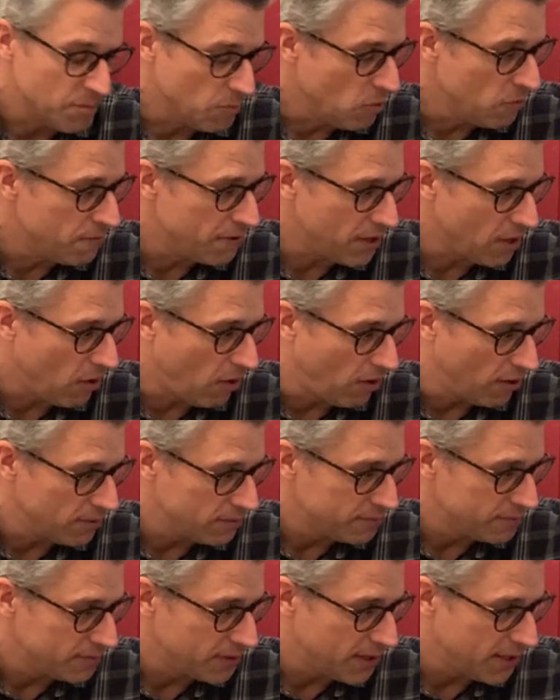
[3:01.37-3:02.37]
move at
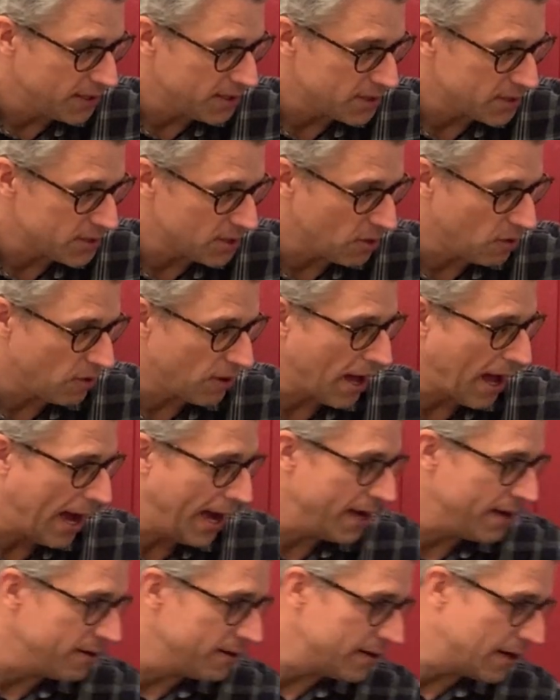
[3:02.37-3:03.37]
all. No? So
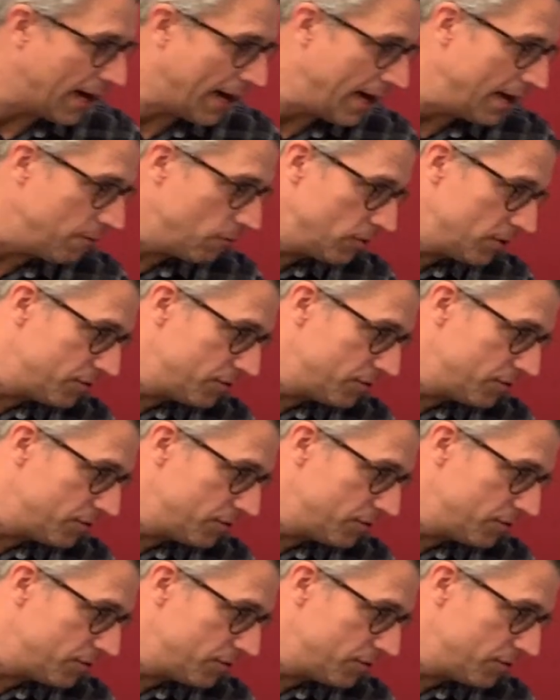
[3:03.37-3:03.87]
I would